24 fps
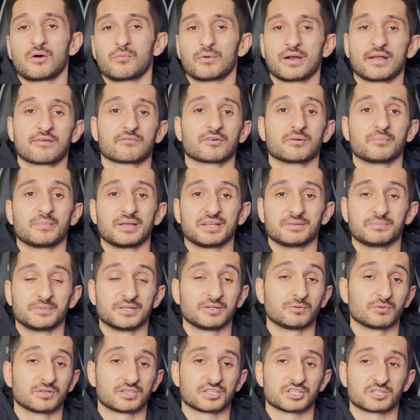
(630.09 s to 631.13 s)
whatever it may be
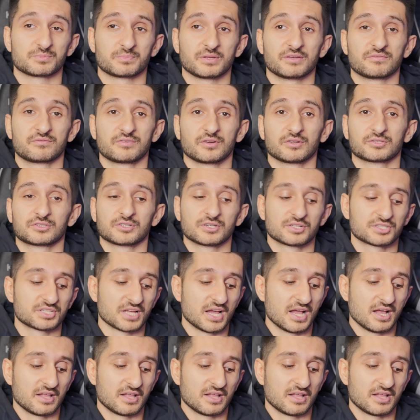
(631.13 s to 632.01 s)
with the split filters,